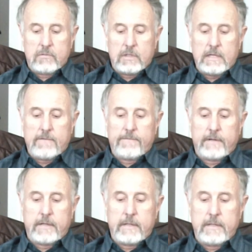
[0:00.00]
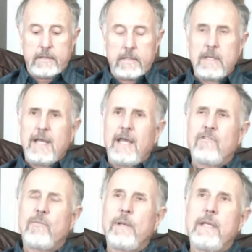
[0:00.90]
Worked out fine.
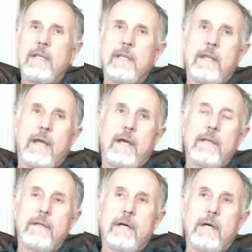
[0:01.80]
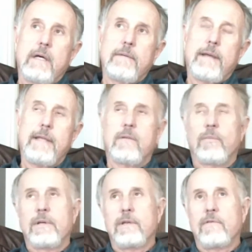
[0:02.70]
And speaking of that, I hate
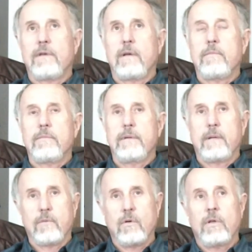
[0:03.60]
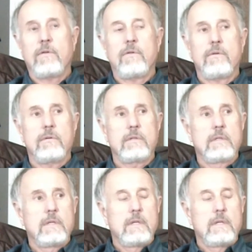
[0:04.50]
to bring this up, but I'm going to,